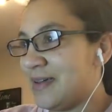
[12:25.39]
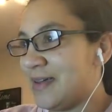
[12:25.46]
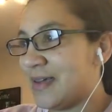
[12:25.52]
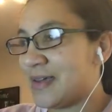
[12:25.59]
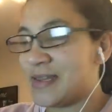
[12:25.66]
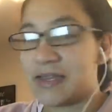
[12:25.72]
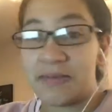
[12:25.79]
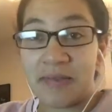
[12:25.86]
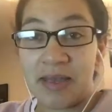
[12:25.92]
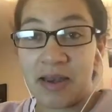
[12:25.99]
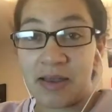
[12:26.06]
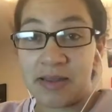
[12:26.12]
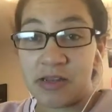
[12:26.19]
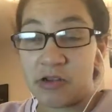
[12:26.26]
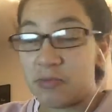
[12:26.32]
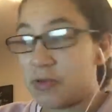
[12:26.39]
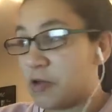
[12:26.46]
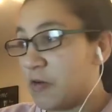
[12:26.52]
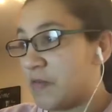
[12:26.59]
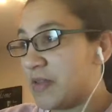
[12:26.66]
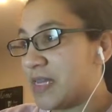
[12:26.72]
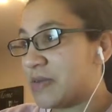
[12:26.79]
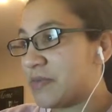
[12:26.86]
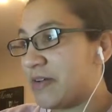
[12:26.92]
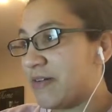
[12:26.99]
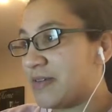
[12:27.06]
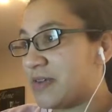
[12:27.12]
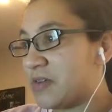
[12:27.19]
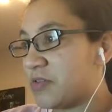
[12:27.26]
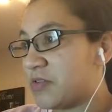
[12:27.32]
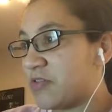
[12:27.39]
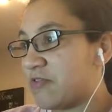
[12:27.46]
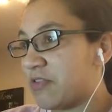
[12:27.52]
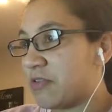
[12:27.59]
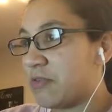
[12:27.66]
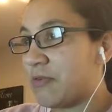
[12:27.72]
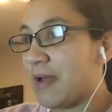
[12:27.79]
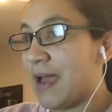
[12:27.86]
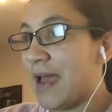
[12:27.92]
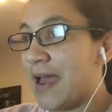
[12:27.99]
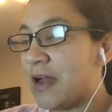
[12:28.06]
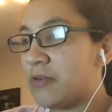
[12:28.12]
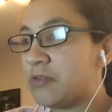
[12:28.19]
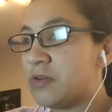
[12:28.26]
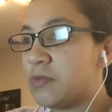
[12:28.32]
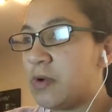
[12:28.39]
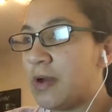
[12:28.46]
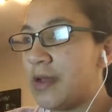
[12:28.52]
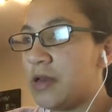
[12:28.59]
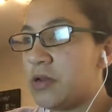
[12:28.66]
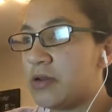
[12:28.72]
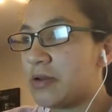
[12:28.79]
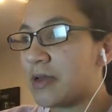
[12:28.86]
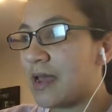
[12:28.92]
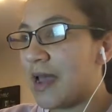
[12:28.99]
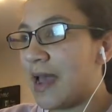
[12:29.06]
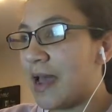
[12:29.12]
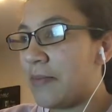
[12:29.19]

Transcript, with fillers: except that last little bit obviously where I did not struggle. How do I look at